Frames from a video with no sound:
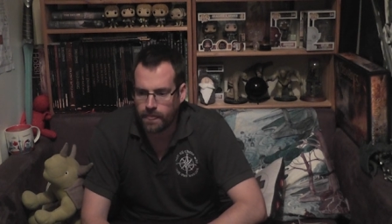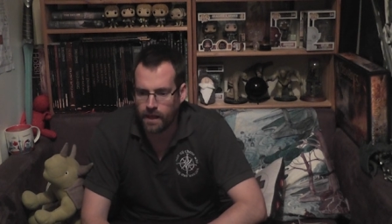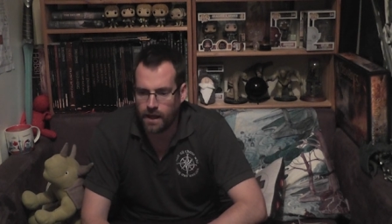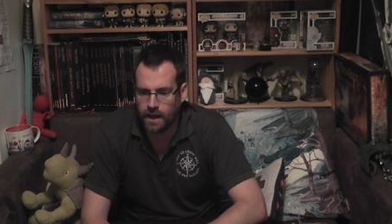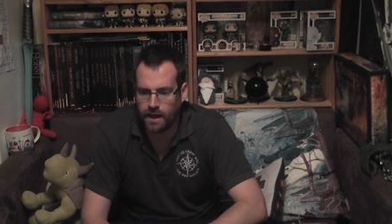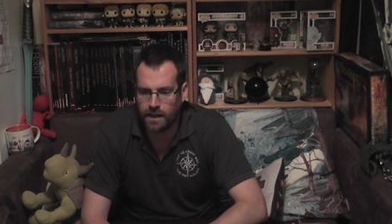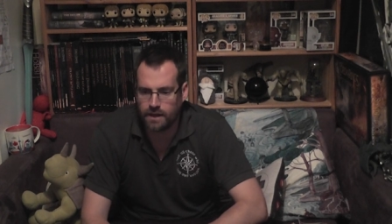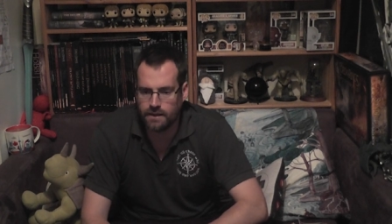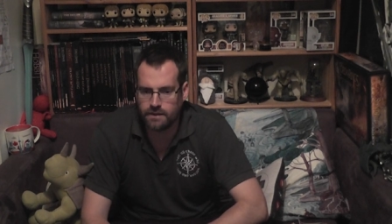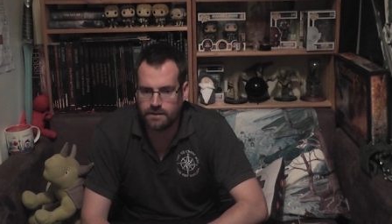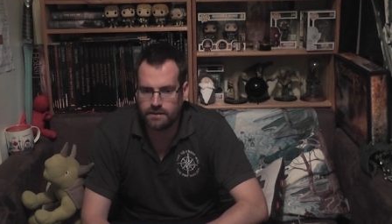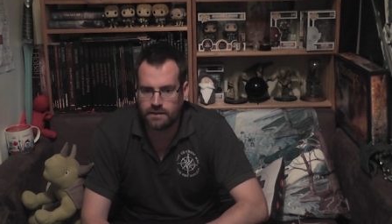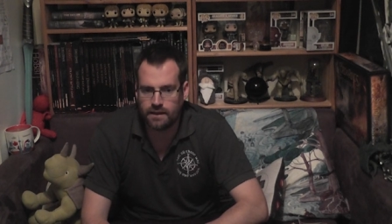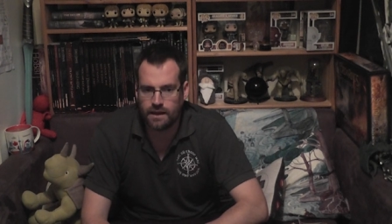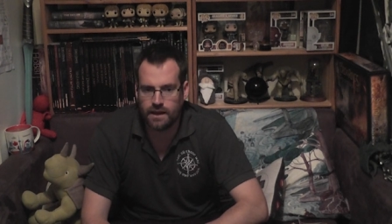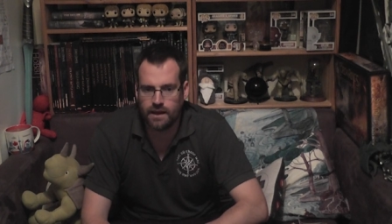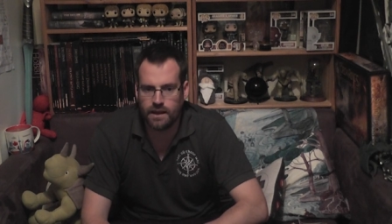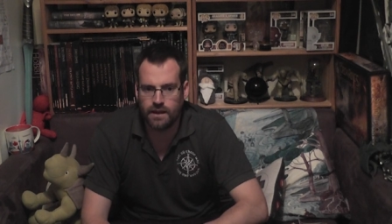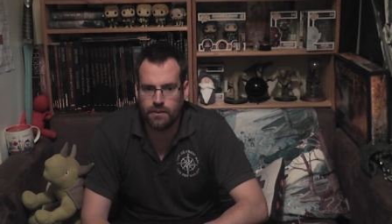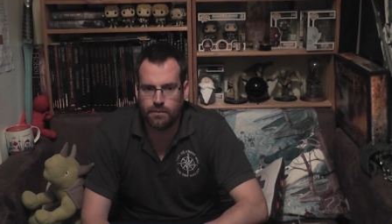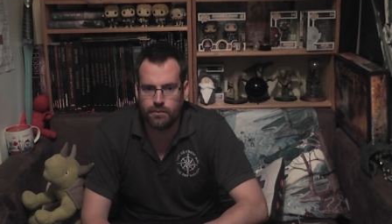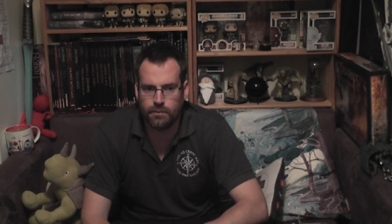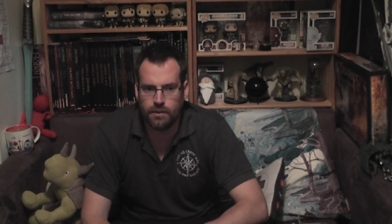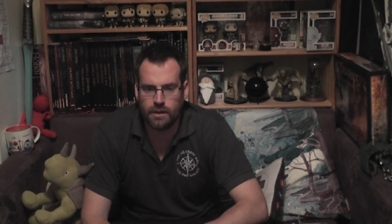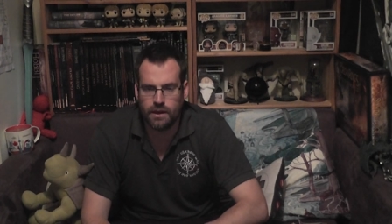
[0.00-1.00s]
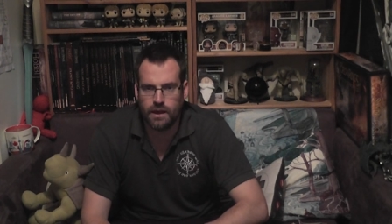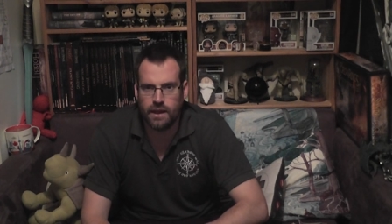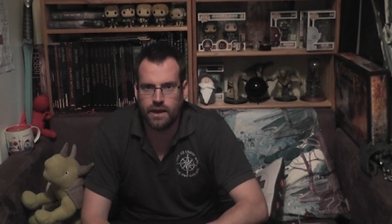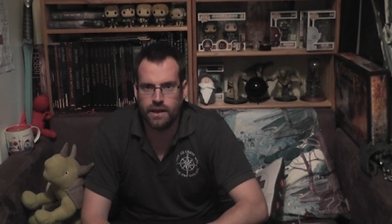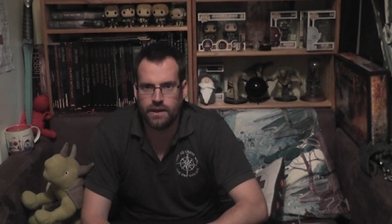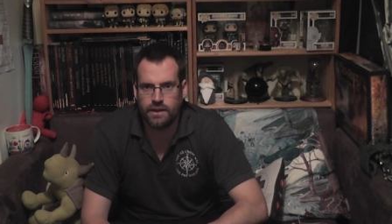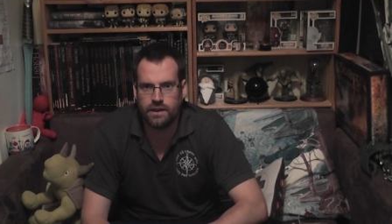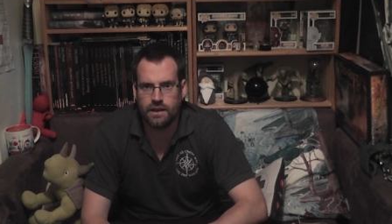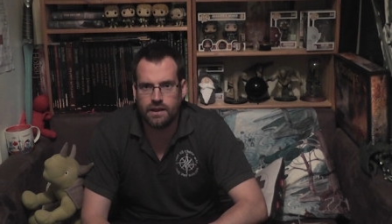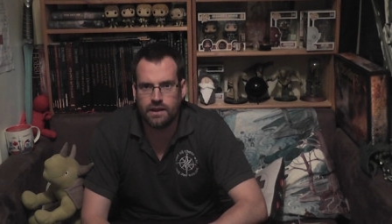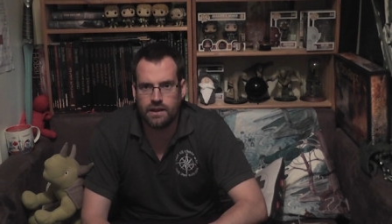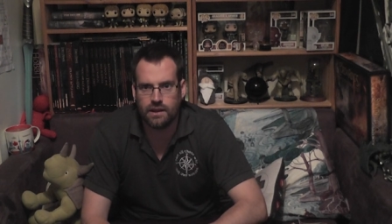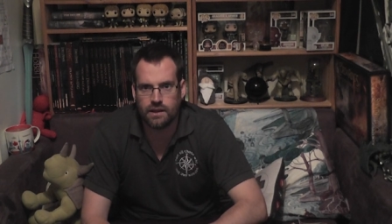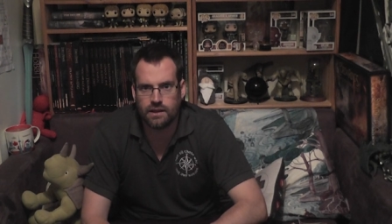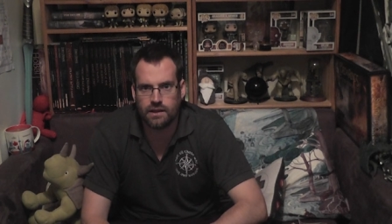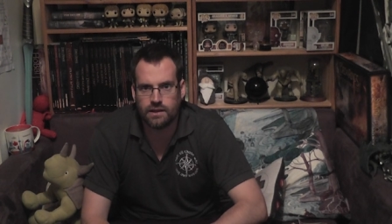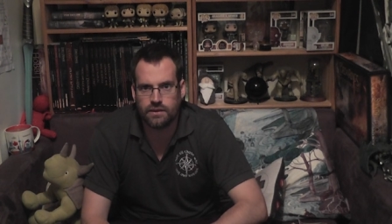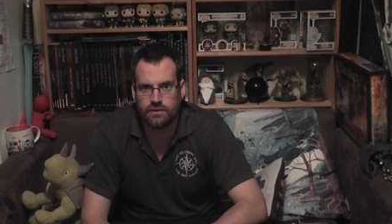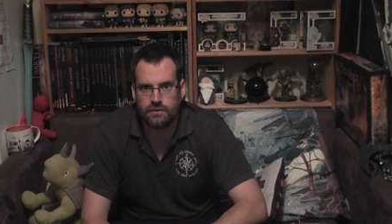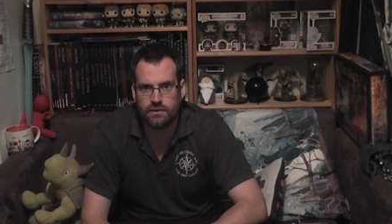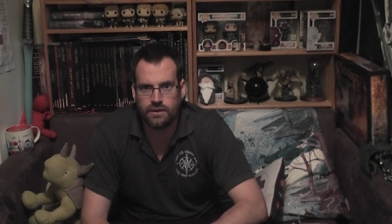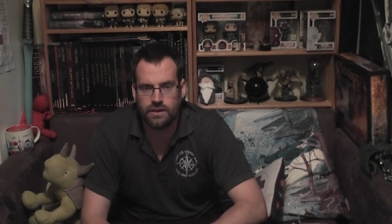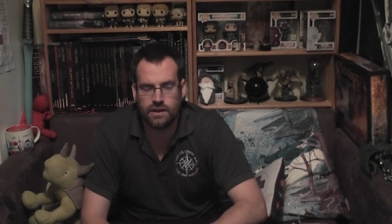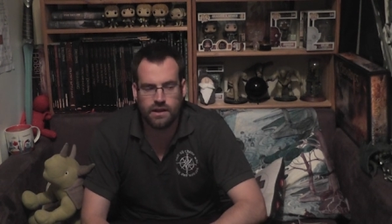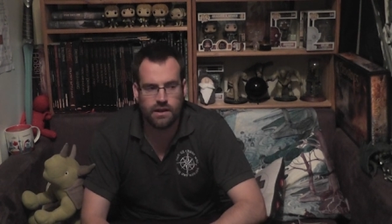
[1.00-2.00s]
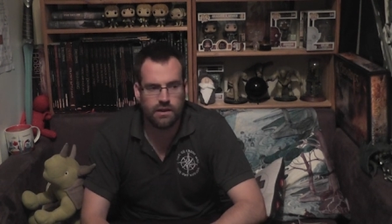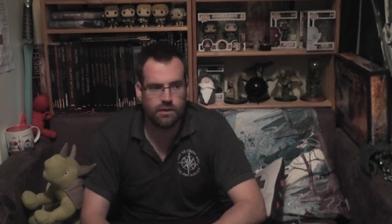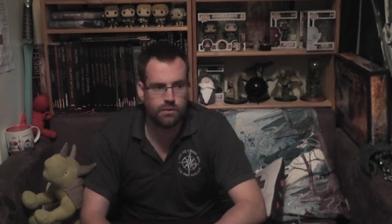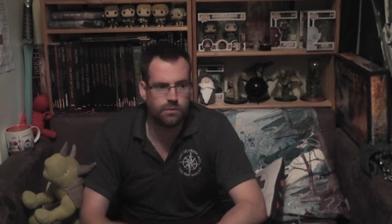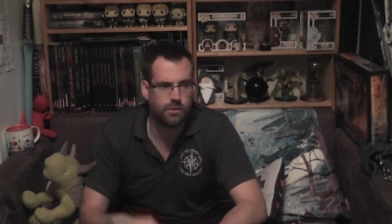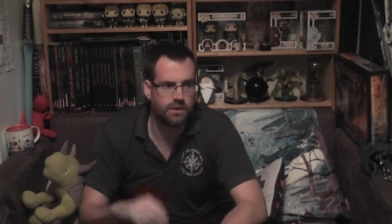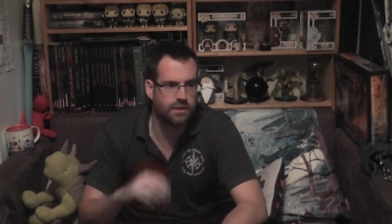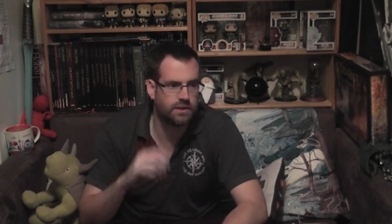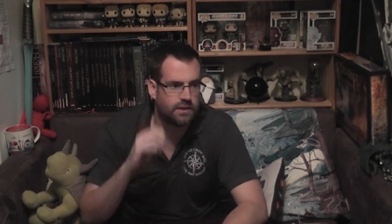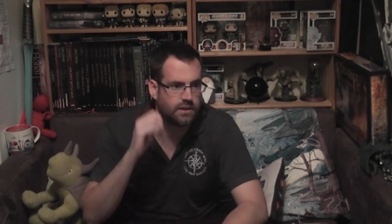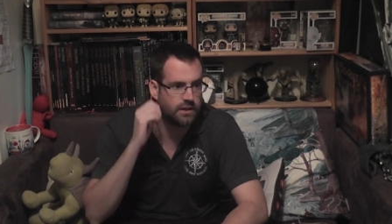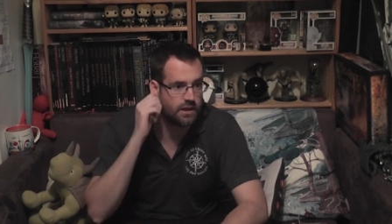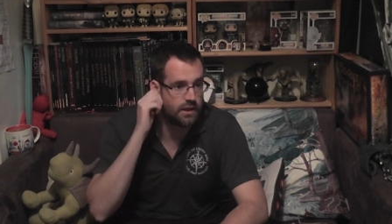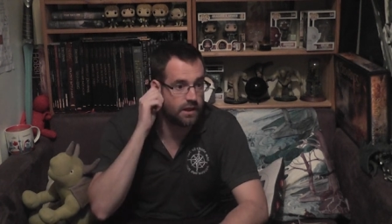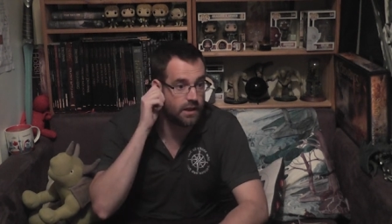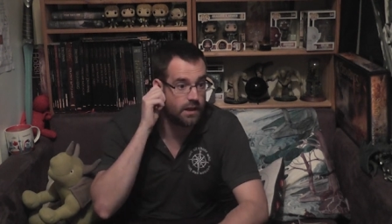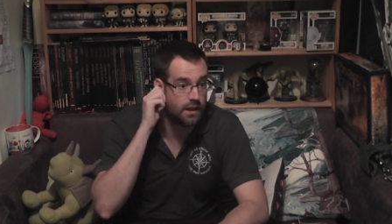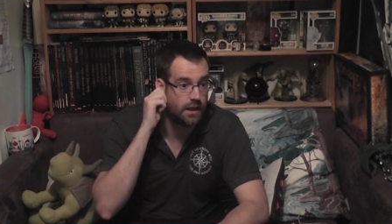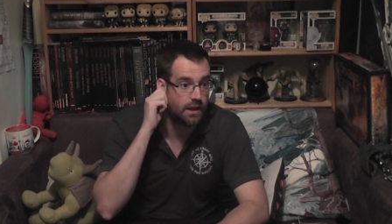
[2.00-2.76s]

And um, in the last video, which